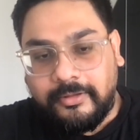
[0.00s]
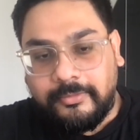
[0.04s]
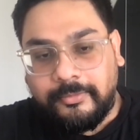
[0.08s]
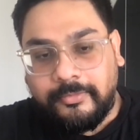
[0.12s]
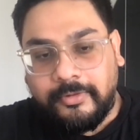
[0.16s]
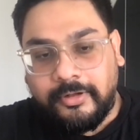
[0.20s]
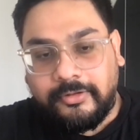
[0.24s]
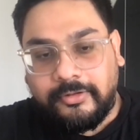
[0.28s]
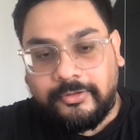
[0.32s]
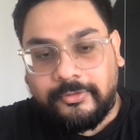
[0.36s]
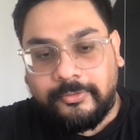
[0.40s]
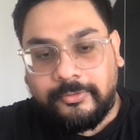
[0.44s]

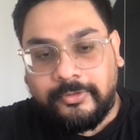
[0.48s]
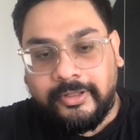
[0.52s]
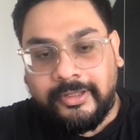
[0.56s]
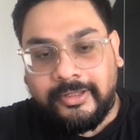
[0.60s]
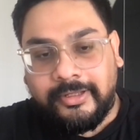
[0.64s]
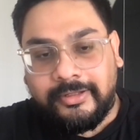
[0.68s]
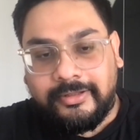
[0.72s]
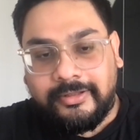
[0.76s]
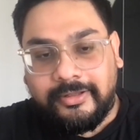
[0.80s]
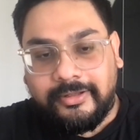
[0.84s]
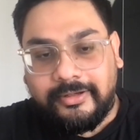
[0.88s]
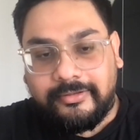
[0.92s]
But
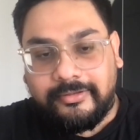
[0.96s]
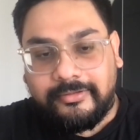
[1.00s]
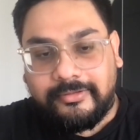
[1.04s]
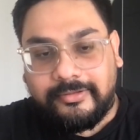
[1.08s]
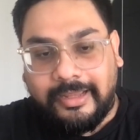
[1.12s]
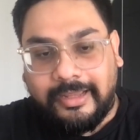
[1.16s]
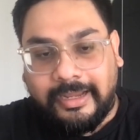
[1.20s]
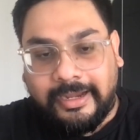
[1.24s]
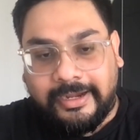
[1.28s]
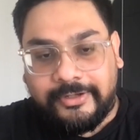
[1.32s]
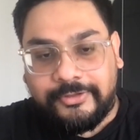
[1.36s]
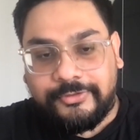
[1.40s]
today there is
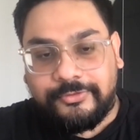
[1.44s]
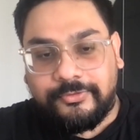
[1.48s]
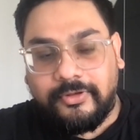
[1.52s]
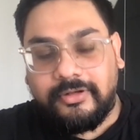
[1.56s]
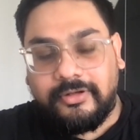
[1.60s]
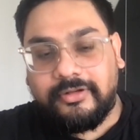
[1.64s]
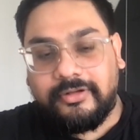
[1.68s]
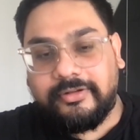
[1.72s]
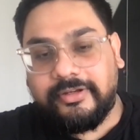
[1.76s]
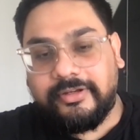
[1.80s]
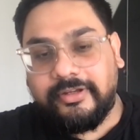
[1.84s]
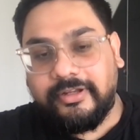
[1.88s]
actual
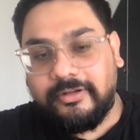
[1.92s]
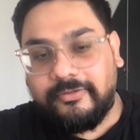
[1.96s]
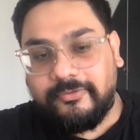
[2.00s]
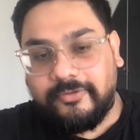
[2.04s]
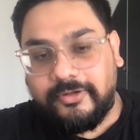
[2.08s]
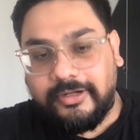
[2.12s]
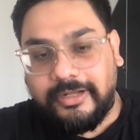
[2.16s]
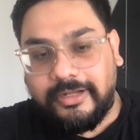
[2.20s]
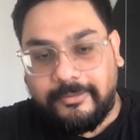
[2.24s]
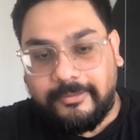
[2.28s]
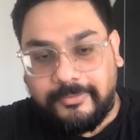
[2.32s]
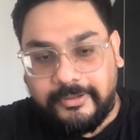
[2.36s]
real
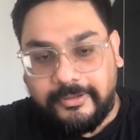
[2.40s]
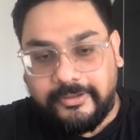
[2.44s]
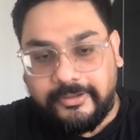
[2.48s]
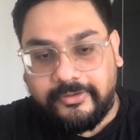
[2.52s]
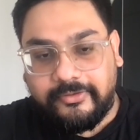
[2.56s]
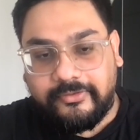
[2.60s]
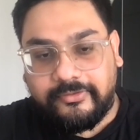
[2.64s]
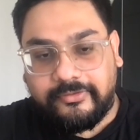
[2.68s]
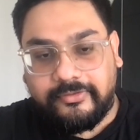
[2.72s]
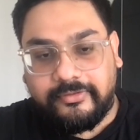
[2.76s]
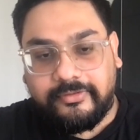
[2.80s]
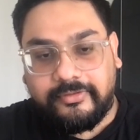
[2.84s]
world
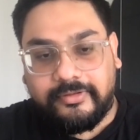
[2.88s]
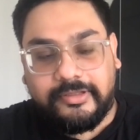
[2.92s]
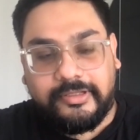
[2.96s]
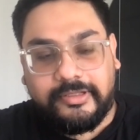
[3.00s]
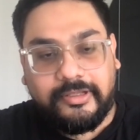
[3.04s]
applications.